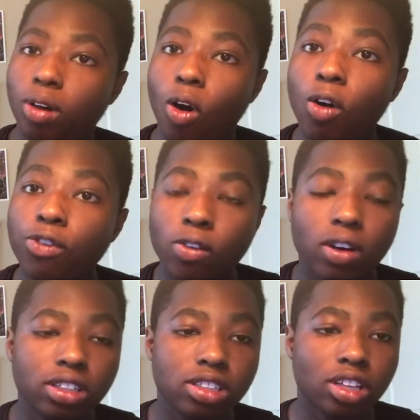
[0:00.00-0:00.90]
All for
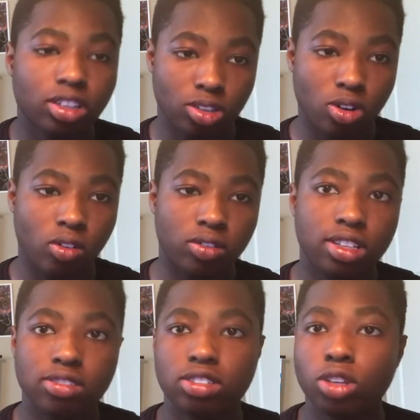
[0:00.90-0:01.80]
One, he's like, no,
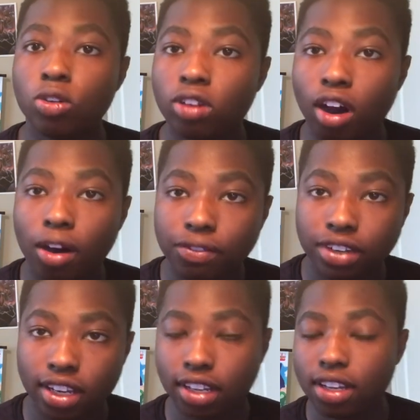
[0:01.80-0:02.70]
he was too
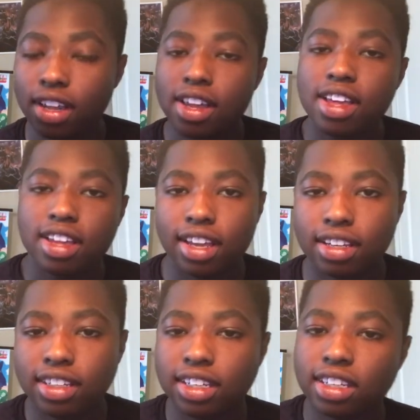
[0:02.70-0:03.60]
confident,
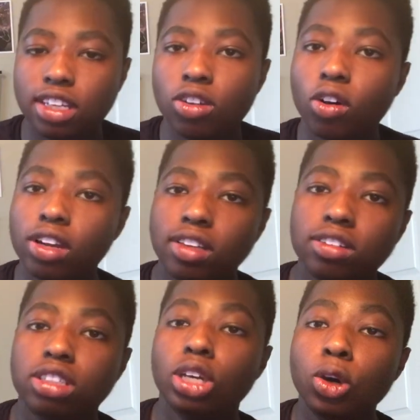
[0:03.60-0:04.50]
and then you only
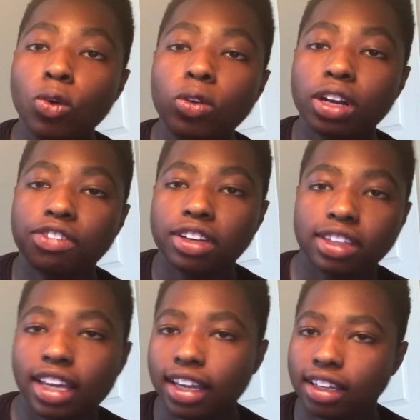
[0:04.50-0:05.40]
used 2
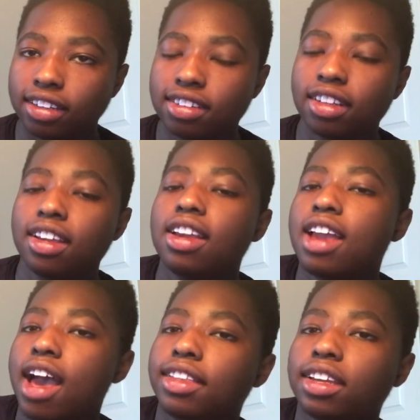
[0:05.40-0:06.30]
different things.
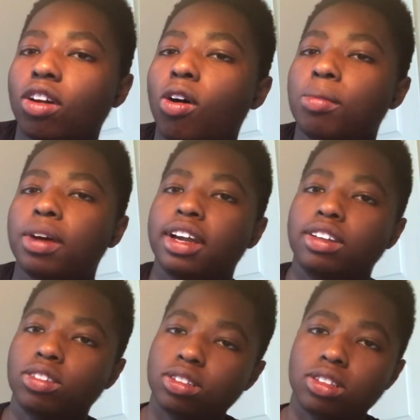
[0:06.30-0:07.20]
And then All
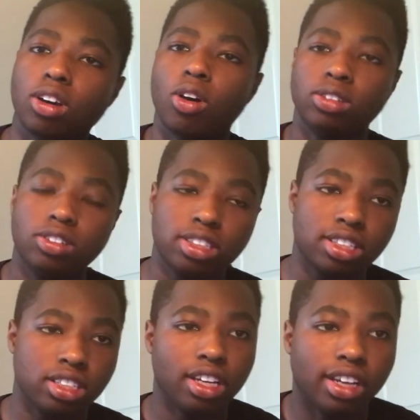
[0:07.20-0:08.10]
Might, you
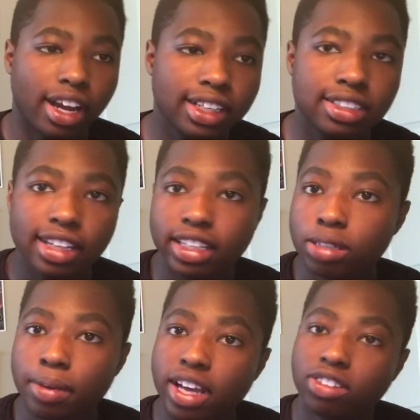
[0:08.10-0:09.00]
just United
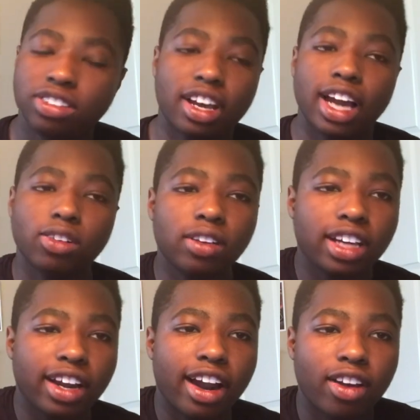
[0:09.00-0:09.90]
States Smash, which I don't
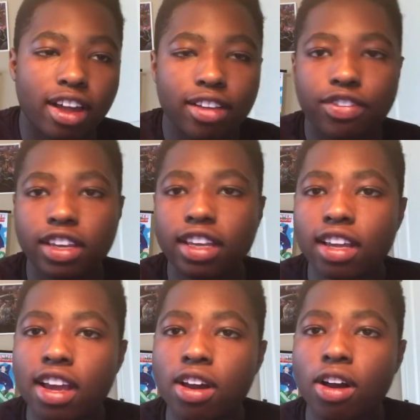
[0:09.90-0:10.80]
care if
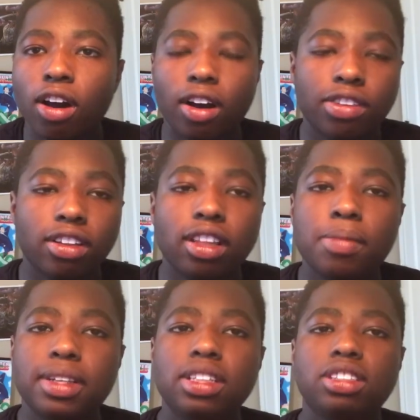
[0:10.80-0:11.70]
he, the
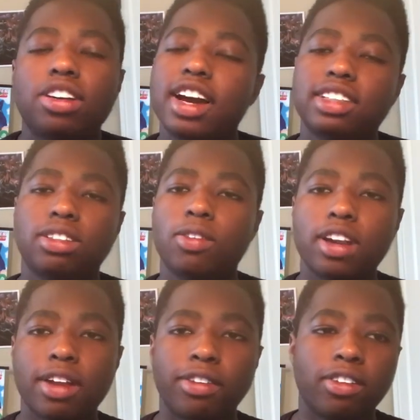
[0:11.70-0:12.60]
limit trash or
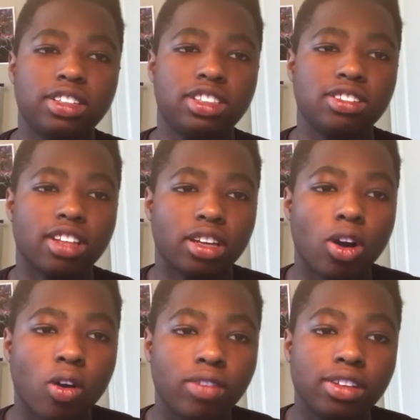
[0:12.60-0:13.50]
whatever, where she was like,
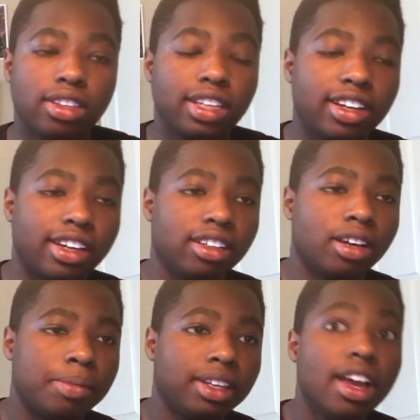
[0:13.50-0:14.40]
if you think you're at your
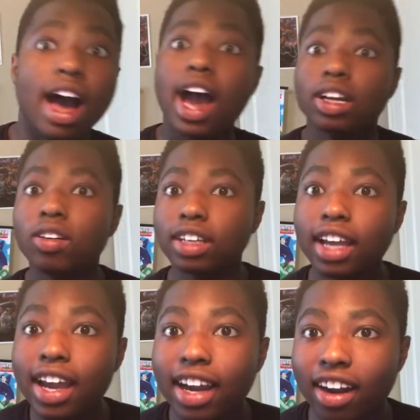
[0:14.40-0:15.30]
limit, I don't
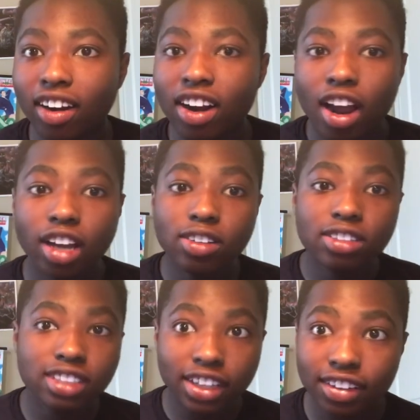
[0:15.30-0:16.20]
care. Are
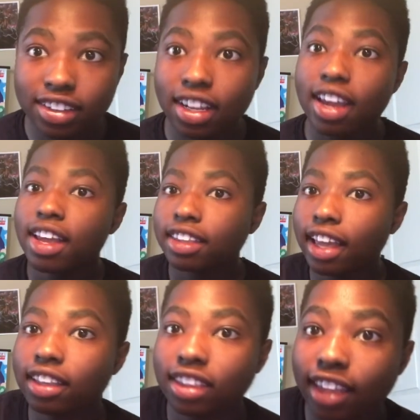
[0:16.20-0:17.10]
you serious?
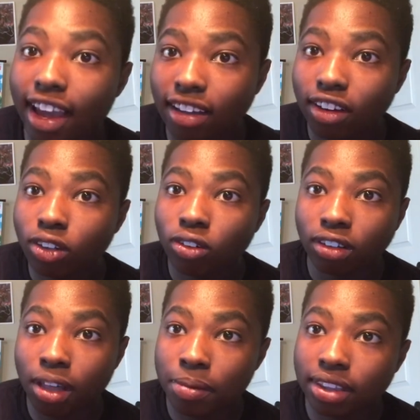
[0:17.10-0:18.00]
That
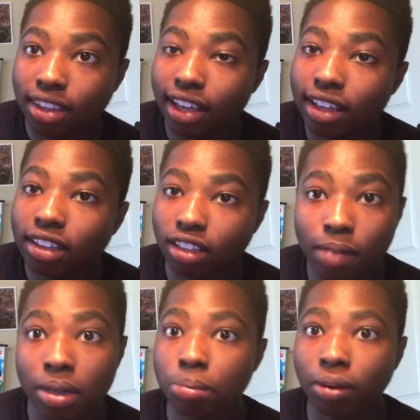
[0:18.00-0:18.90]
little limit thing,
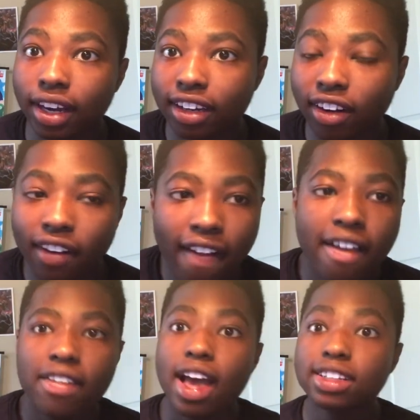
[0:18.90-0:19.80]
limit breaker,
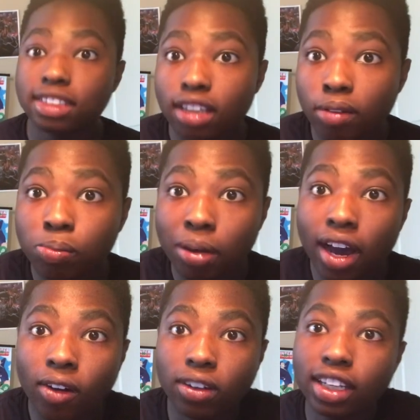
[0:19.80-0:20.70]
has enough
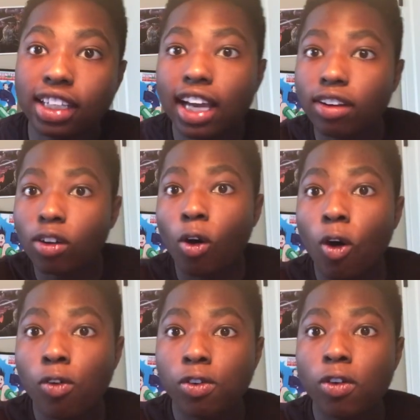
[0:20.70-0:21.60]
power to counter
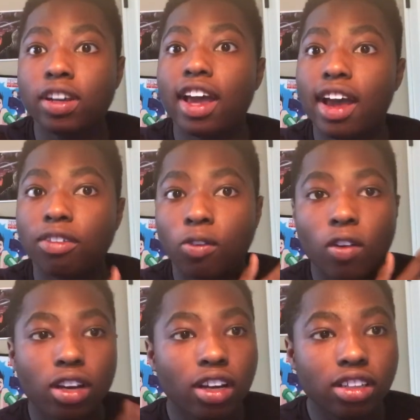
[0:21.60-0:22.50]
All for One at
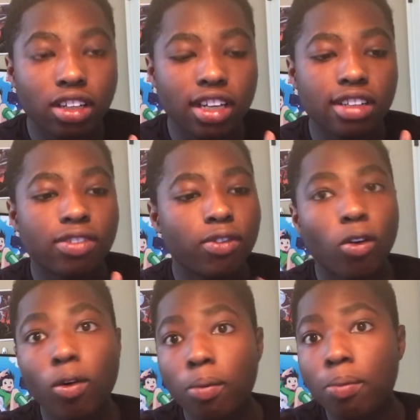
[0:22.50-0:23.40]
100, his
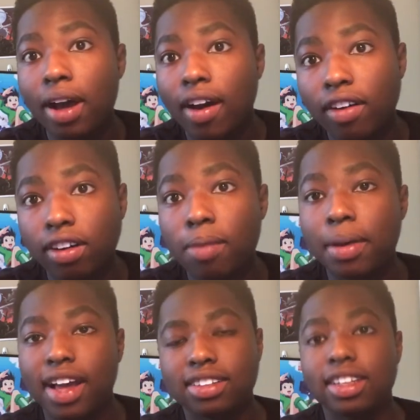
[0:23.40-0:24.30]
full power
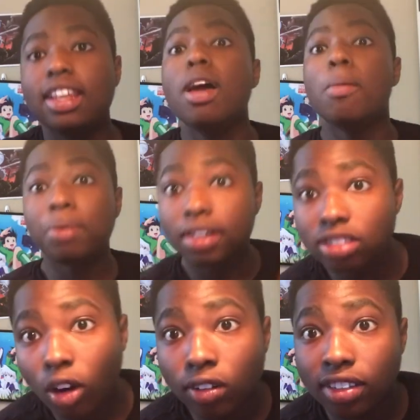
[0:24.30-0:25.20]
capacity,
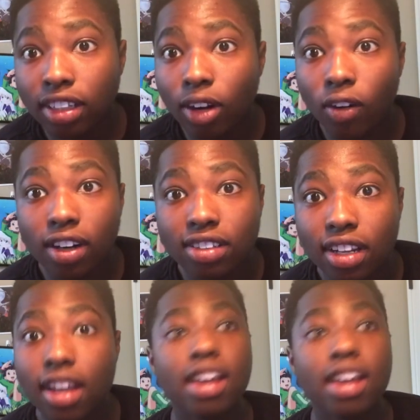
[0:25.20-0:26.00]
plus all those other quirks?